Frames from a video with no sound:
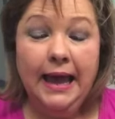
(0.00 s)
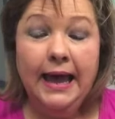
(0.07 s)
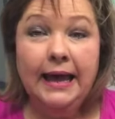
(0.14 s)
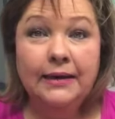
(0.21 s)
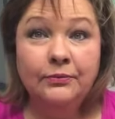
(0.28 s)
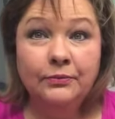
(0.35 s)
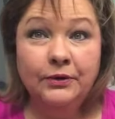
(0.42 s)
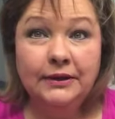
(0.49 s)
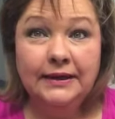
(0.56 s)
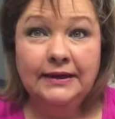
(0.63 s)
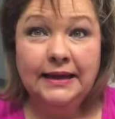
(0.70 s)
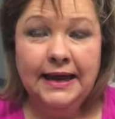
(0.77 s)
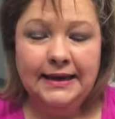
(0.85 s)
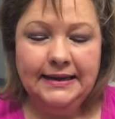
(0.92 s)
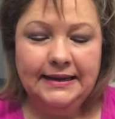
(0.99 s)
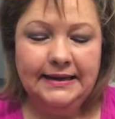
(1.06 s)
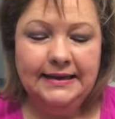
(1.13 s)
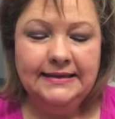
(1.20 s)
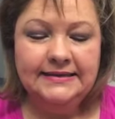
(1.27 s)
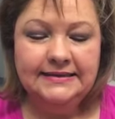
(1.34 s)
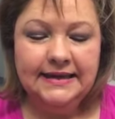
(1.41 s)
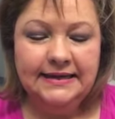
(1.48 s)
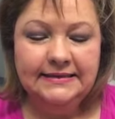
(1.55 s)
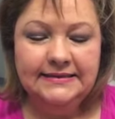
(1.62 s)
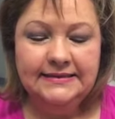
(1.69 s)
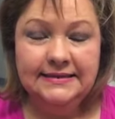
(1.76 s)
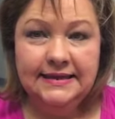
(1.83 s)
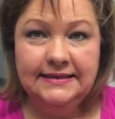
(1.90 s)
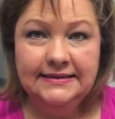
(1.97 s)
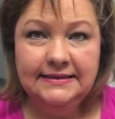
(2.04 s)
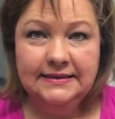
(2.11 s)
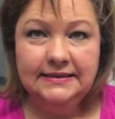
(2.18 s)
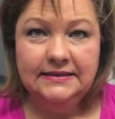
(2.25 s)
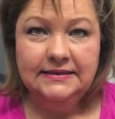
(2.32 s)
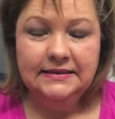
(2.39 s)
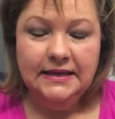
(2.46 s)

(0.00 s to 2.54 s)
I really like it. It's unscented